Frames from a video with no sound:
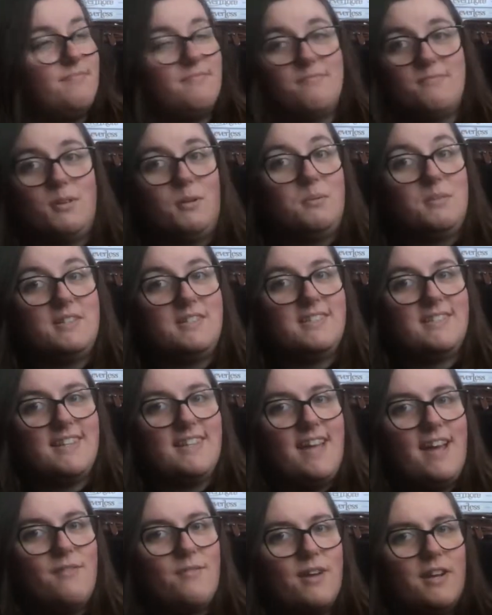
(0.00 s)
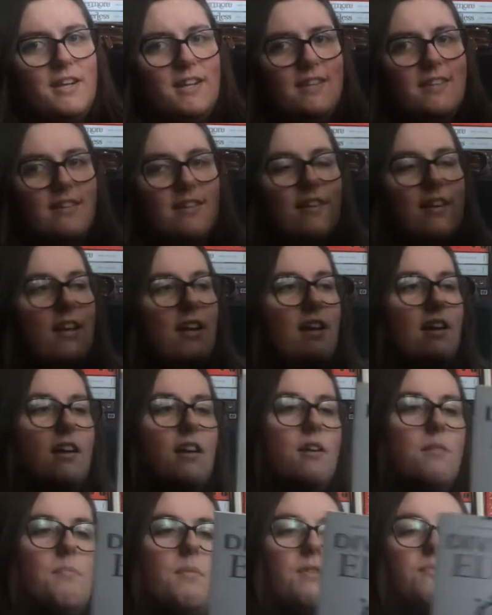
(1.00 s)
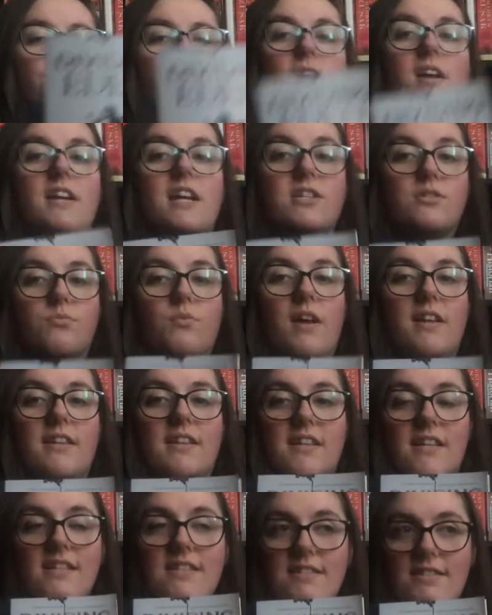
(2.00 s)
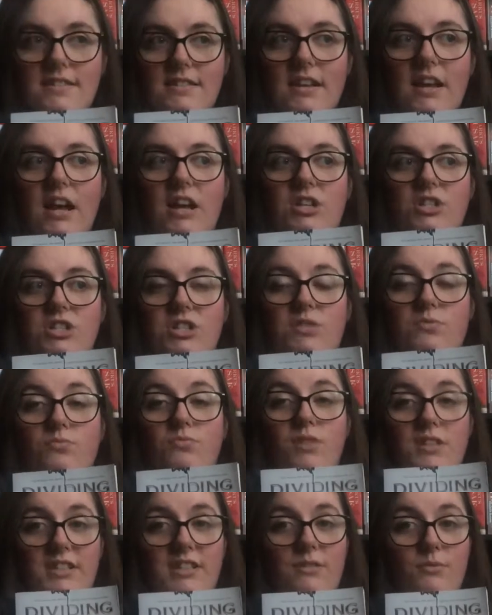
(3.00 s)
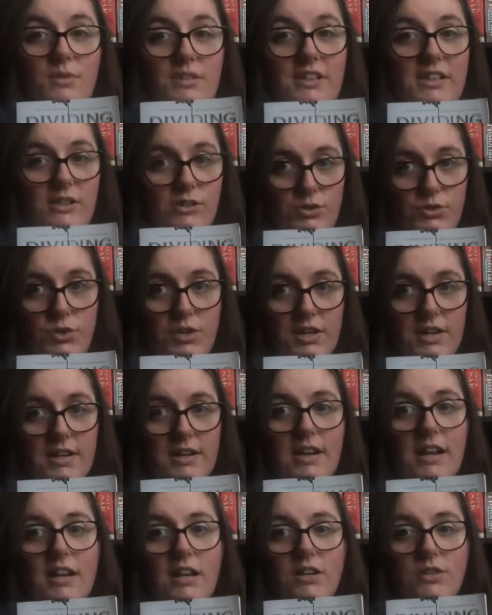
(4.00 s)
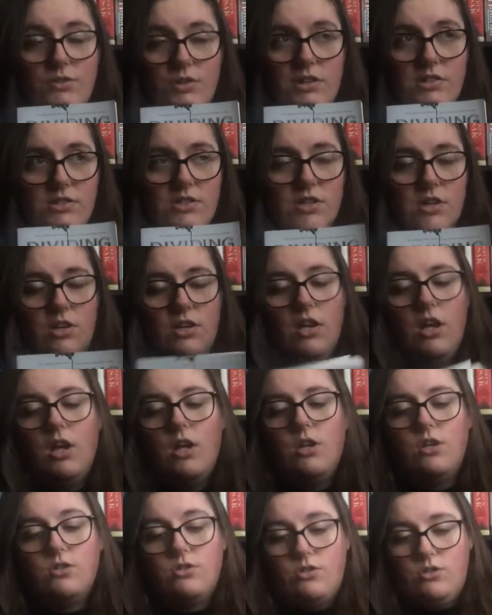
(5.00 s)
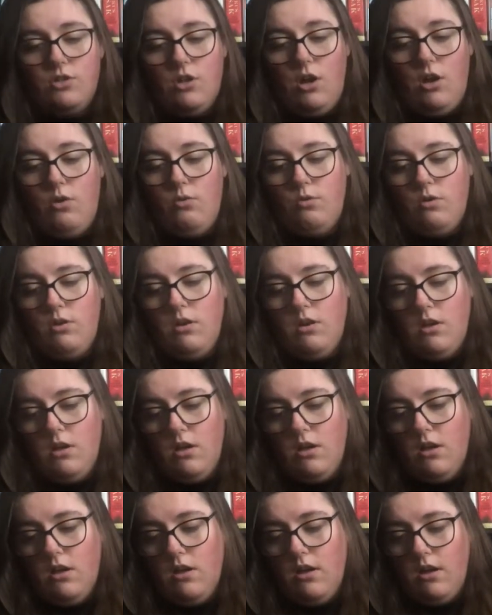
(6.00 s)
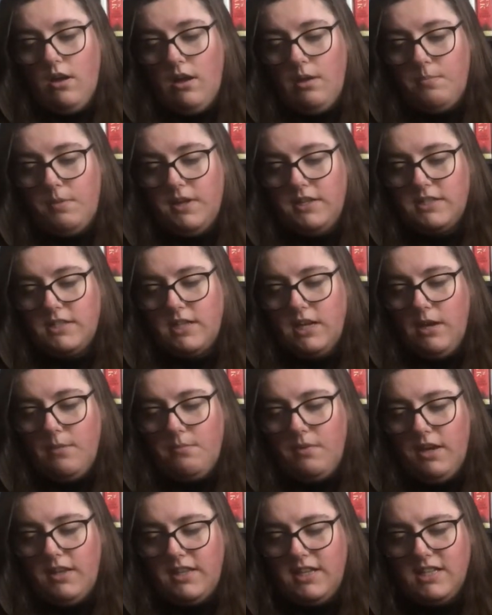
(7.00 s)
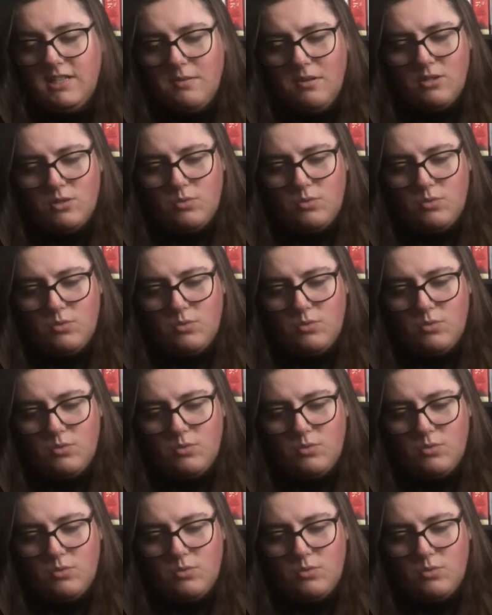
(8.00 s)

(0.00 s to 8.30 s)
Probably didn't say that right either. My friend has read this, and she really, really enjoyed it, and I trust her. So I picked it up. I think it's about